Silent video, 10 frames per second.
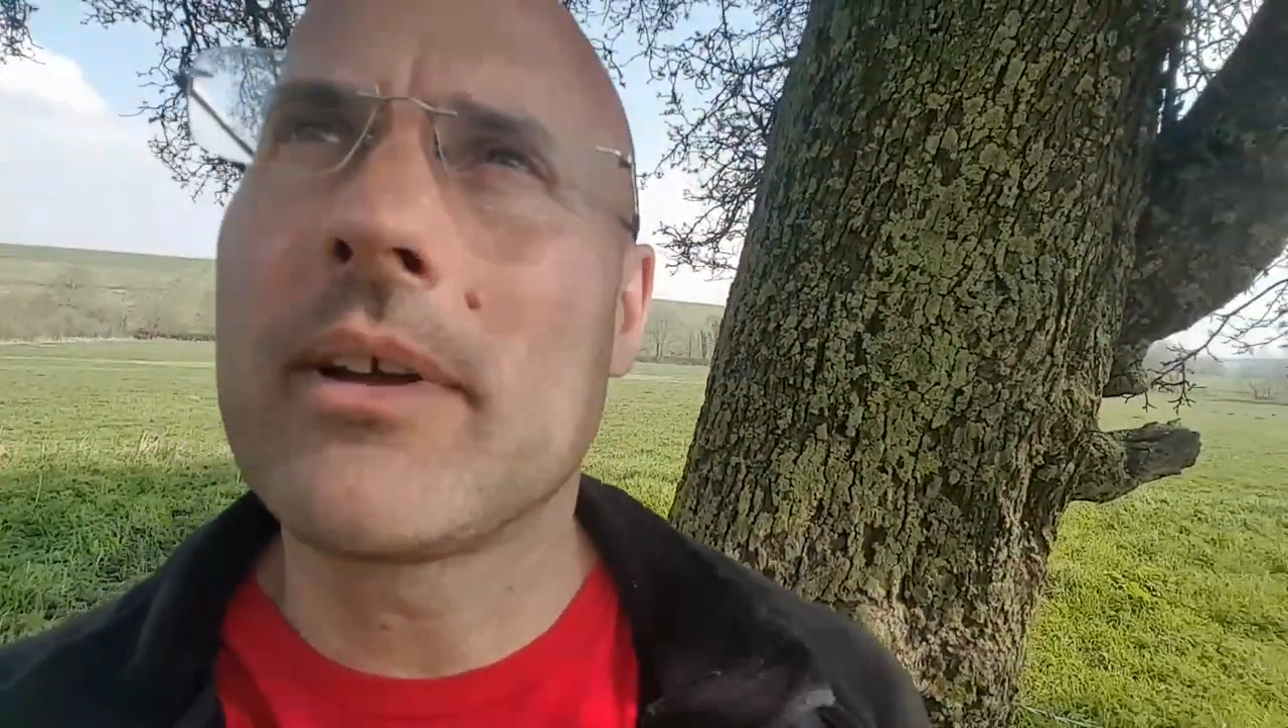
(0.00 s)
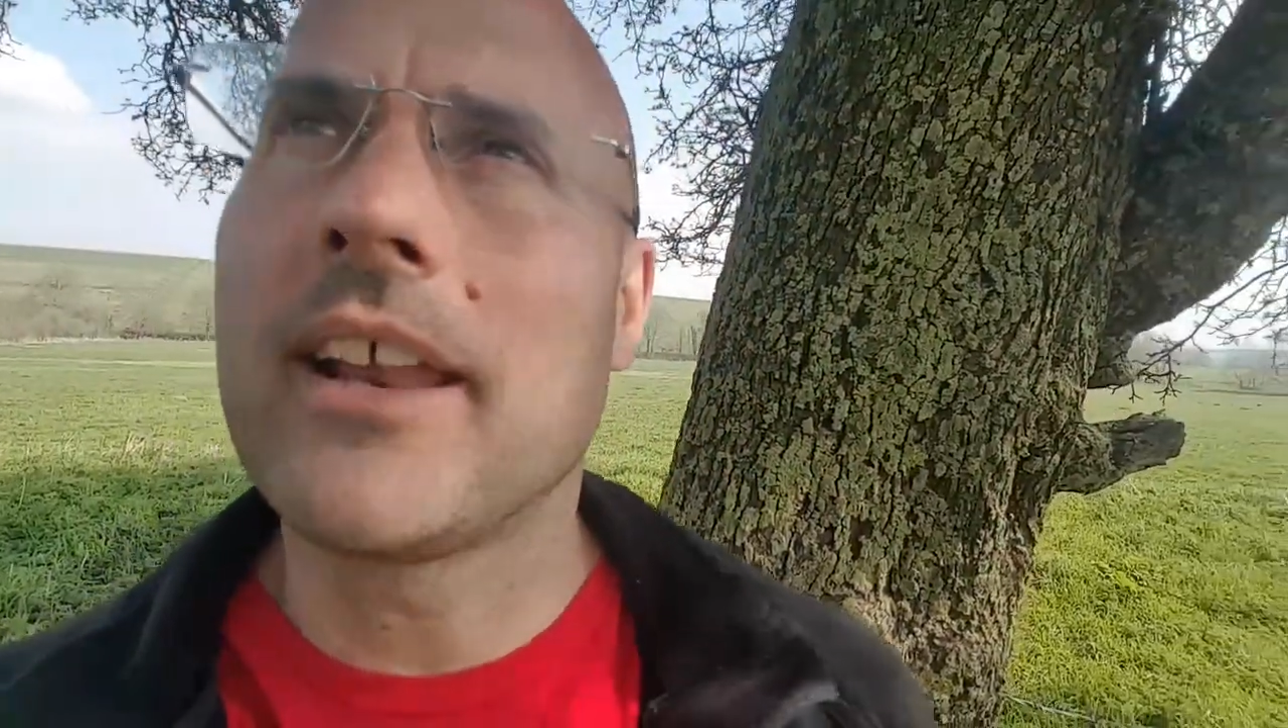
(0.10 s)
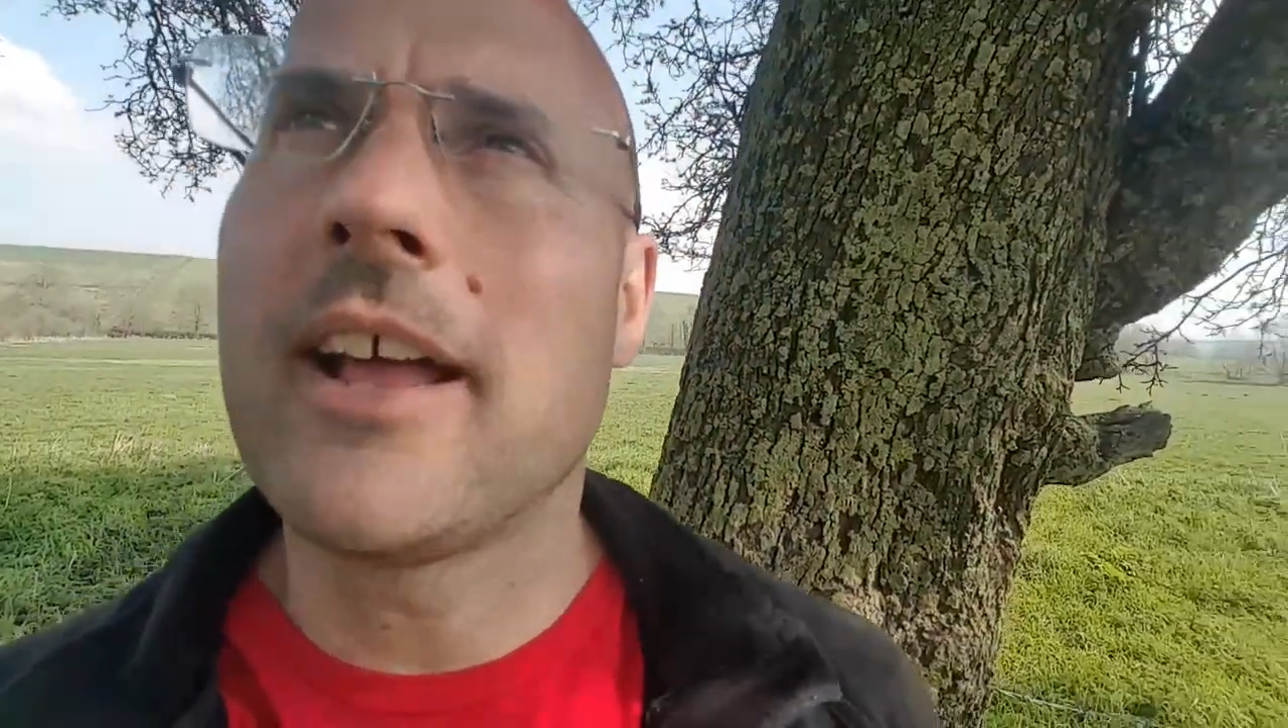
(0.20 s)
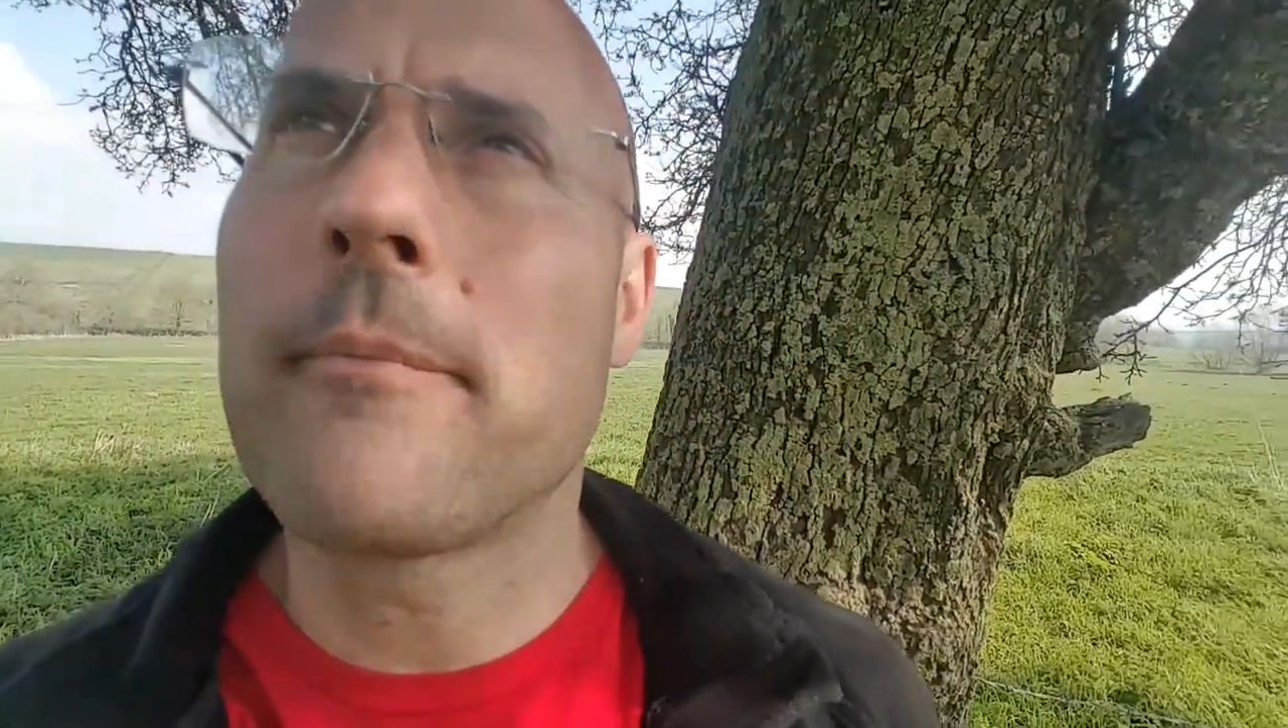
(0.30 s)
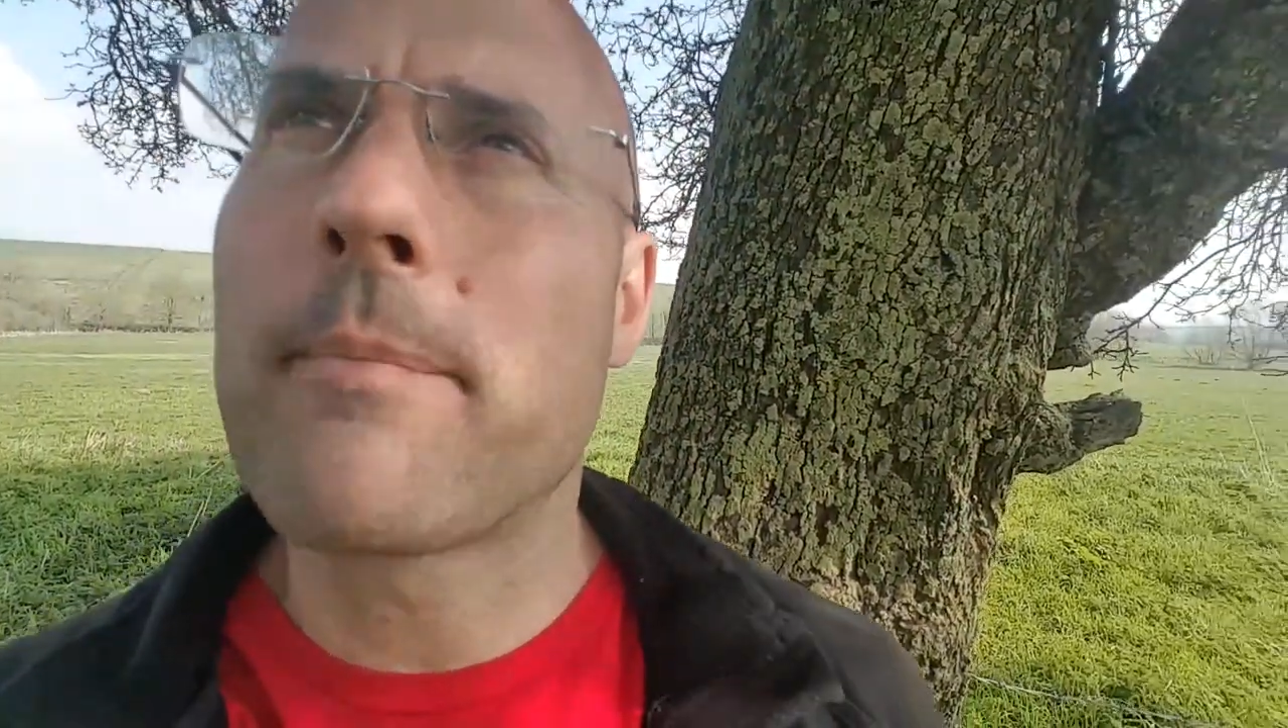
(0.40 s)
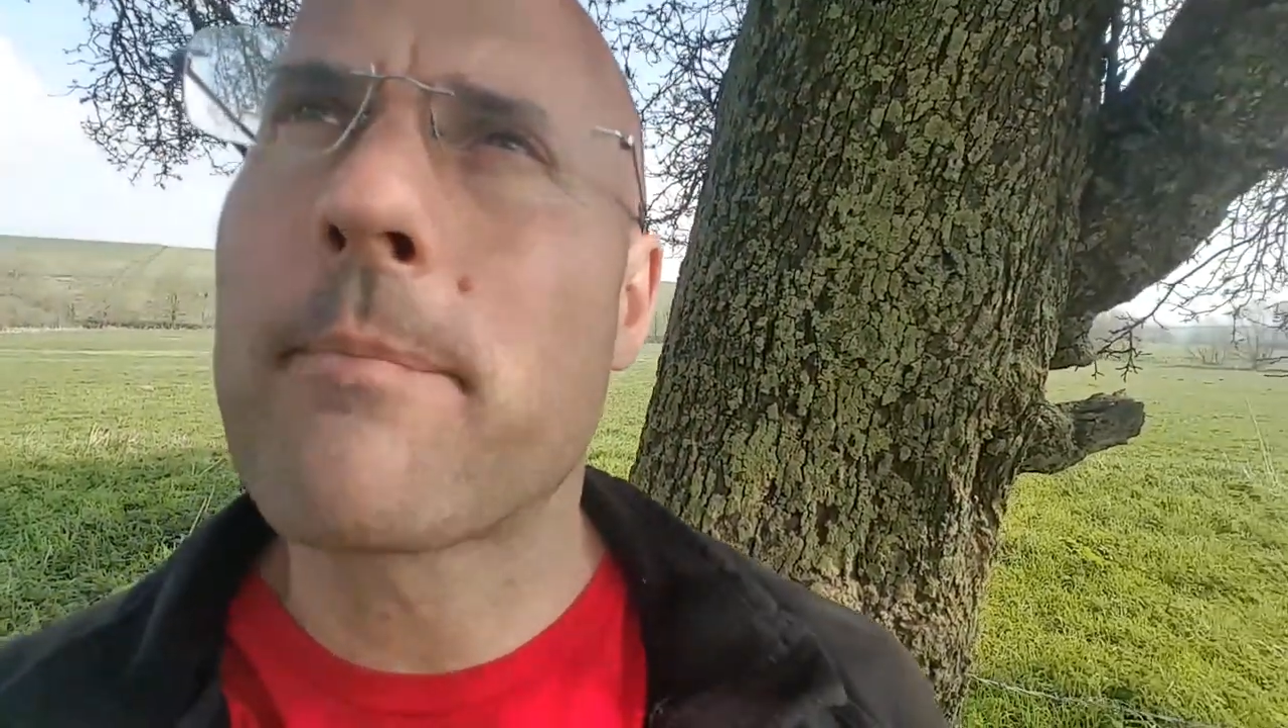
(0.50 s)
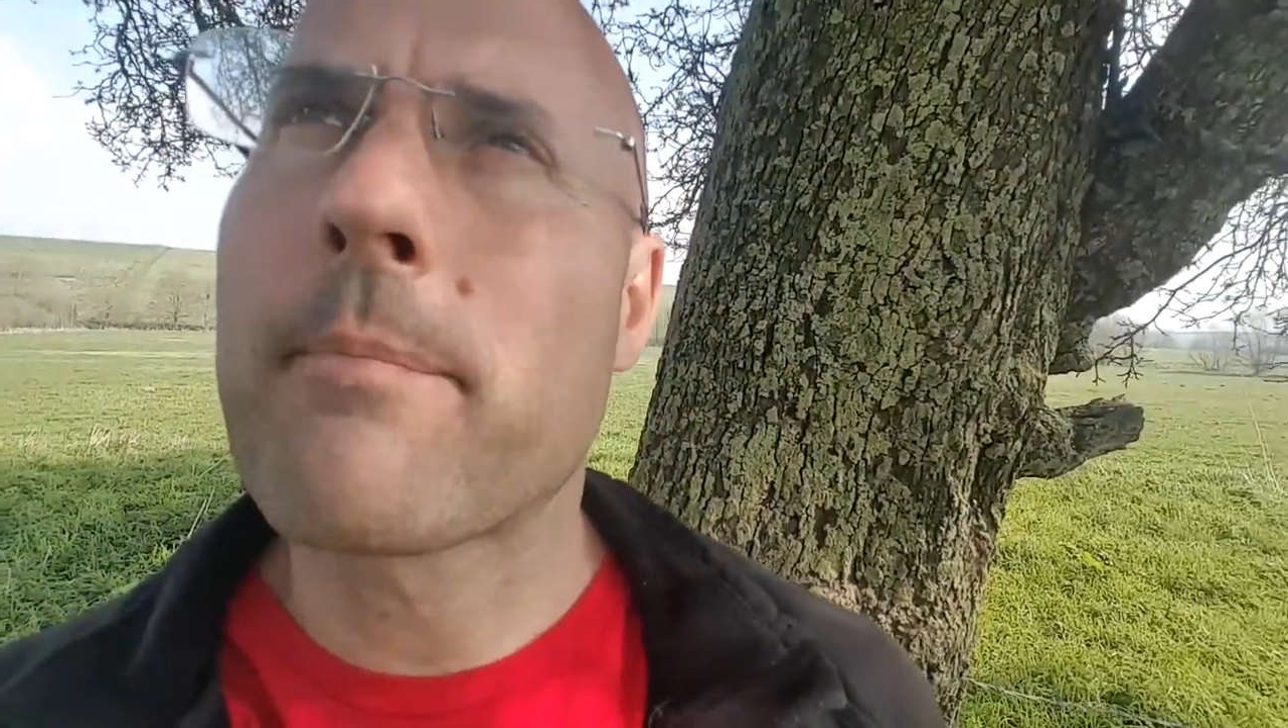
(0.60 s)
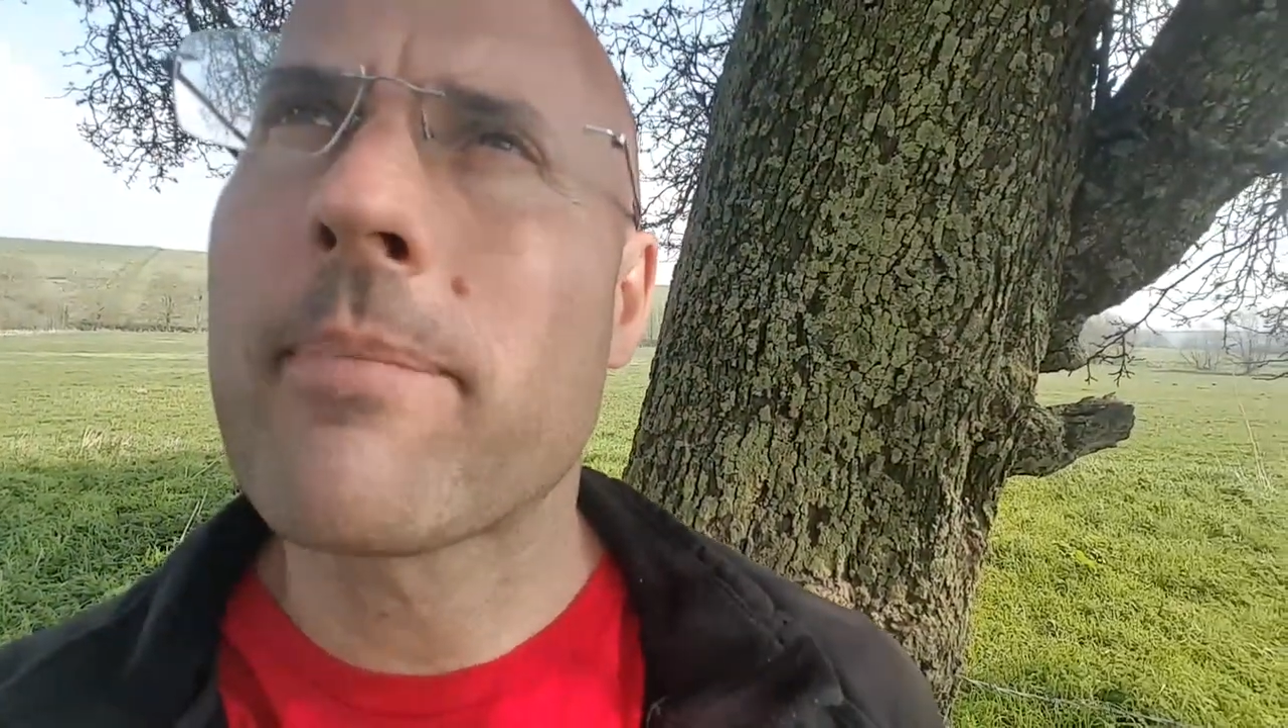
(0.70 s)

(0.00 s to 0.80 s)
but um,